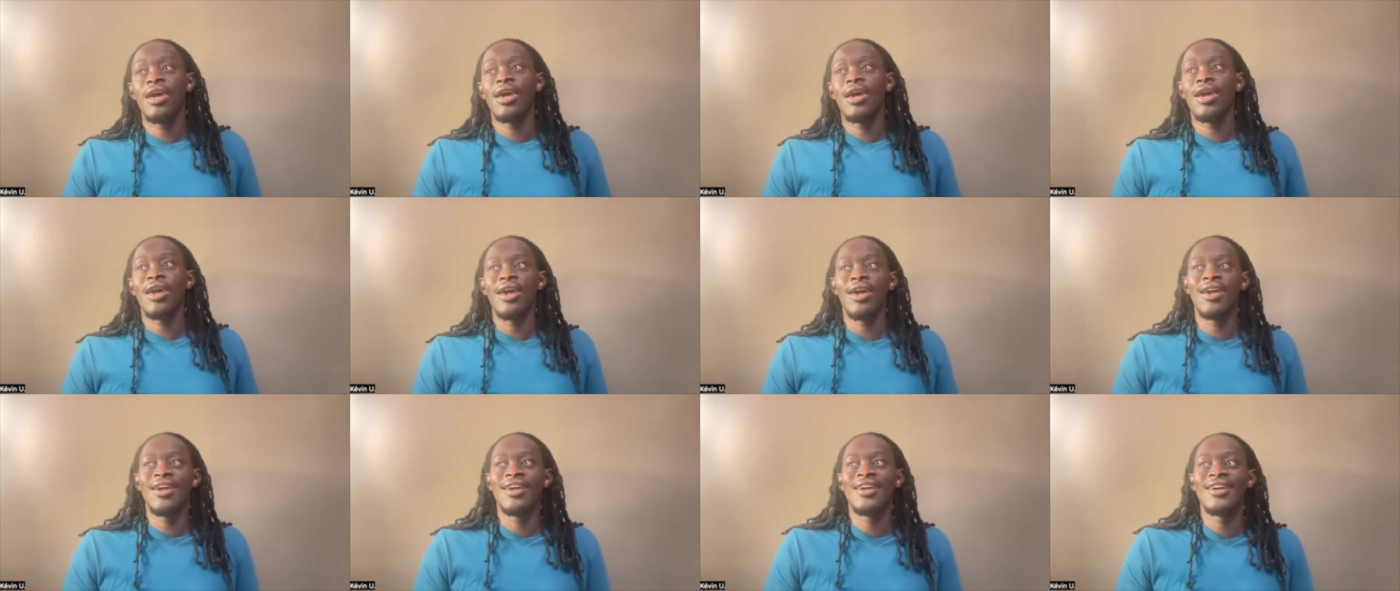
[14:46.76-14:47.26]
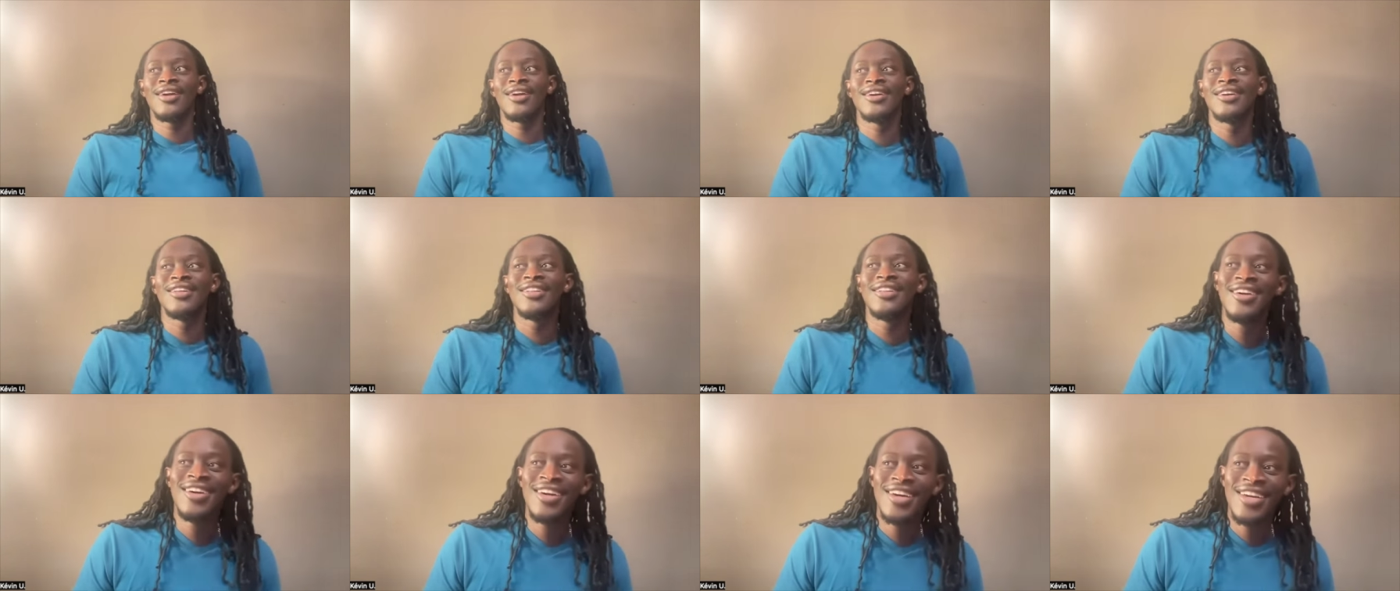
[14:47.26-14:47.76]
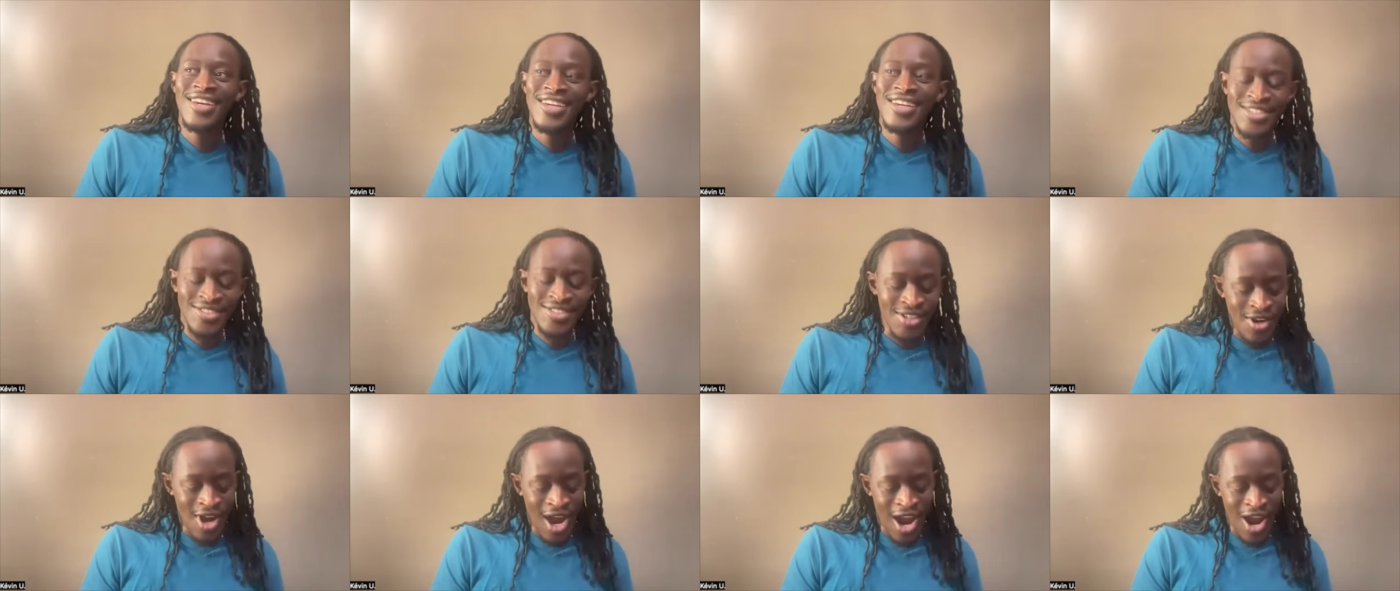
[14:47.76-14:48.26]
And
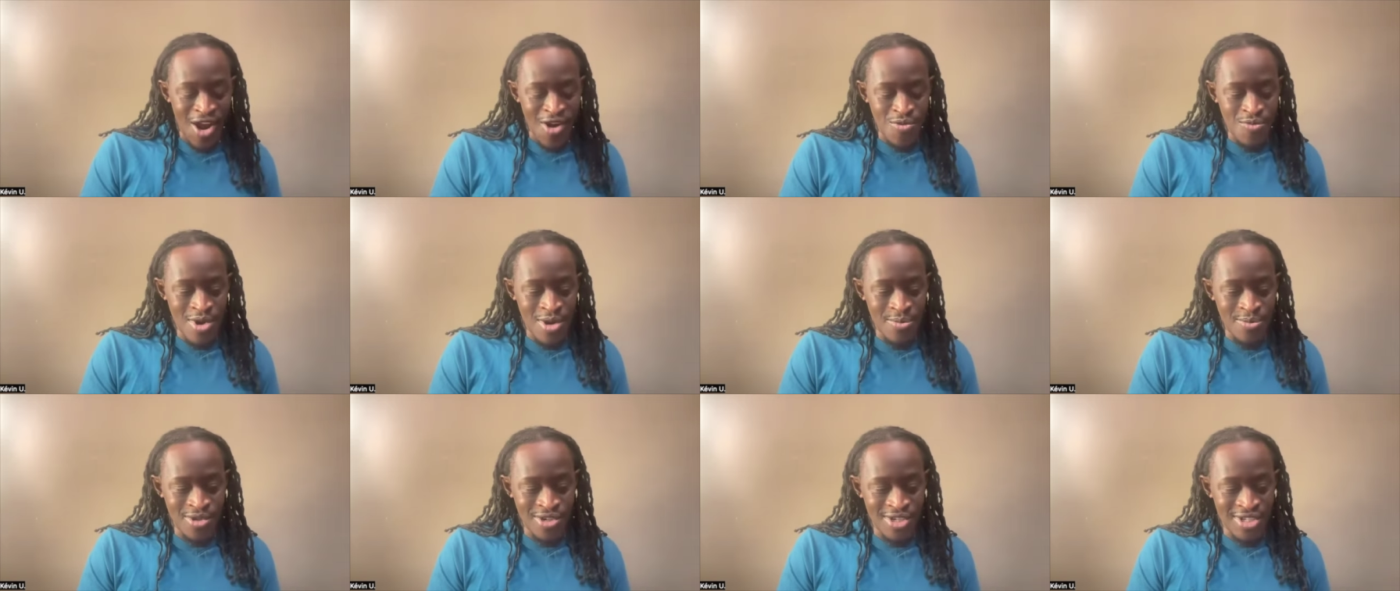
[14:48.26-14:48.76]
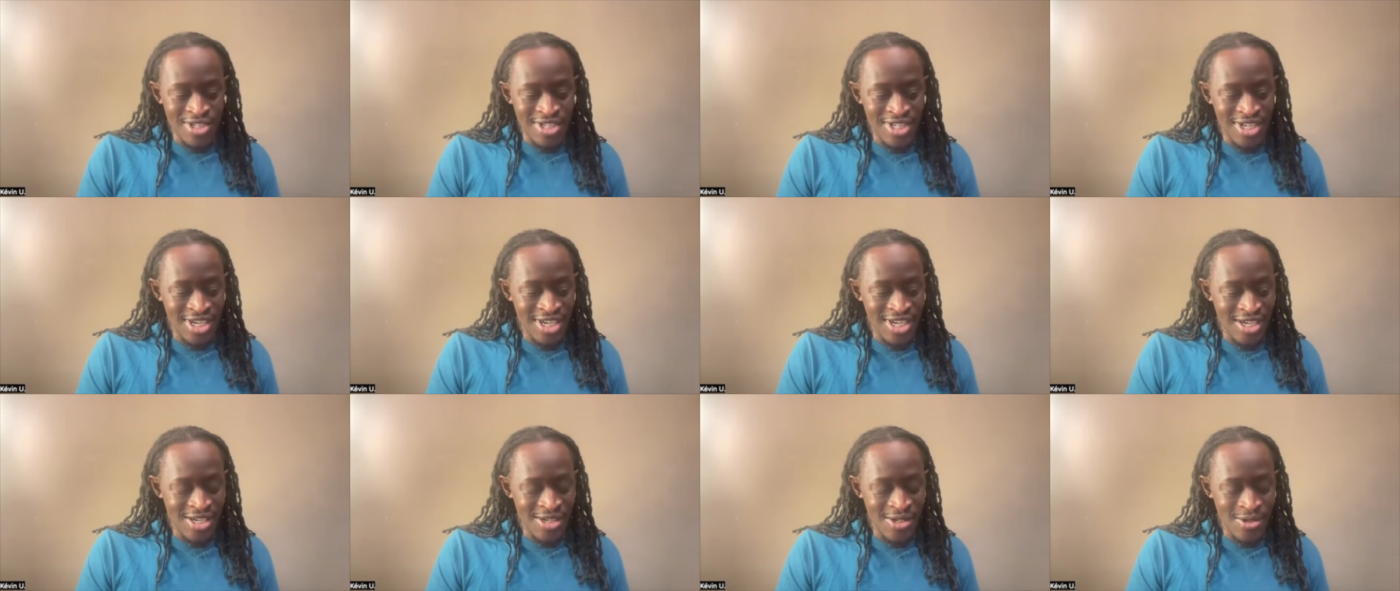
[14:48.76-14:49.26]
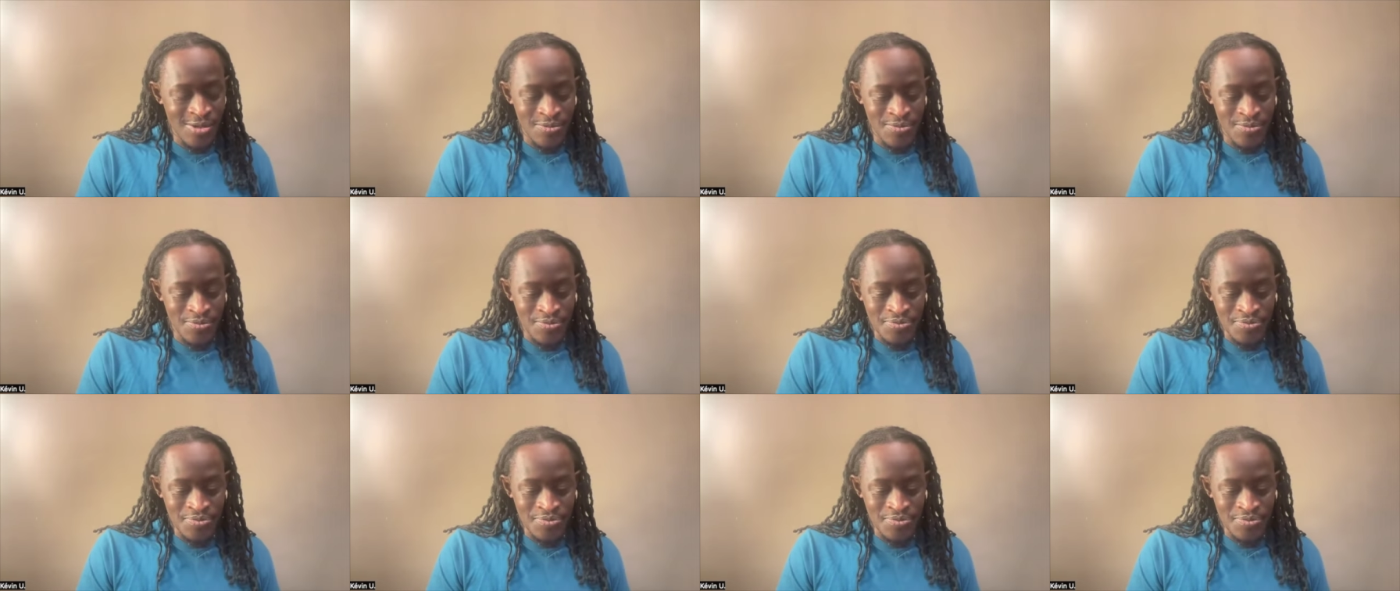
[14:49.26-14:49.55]
so I remembered, um,